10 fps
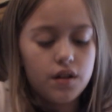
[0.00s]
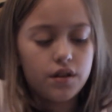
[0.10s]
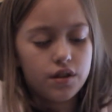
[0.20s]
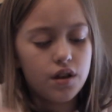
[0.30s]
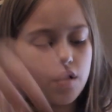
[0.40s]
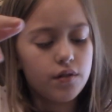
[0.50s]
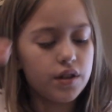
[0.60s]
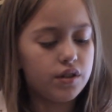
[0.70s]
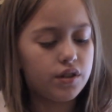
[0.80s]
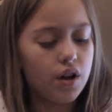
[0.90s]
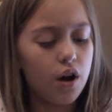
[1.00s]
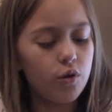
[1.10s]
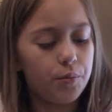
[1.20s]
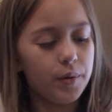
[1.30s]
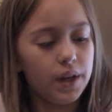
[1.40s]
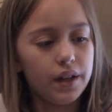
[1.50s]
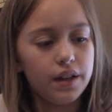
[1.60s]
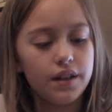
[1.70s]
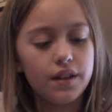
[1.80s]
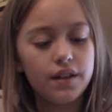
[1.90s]
Doggy, stop
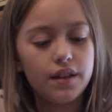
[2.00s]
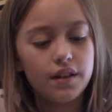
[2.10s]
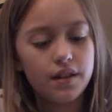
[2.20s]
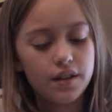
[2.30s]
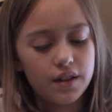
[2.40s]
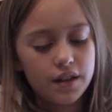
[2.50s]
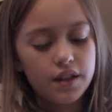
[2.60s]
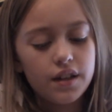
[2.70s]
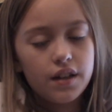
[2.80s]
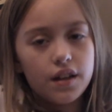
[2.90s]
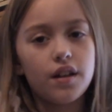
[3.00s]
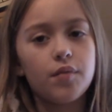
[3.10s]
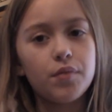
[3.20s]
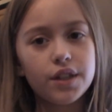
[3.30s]
it. My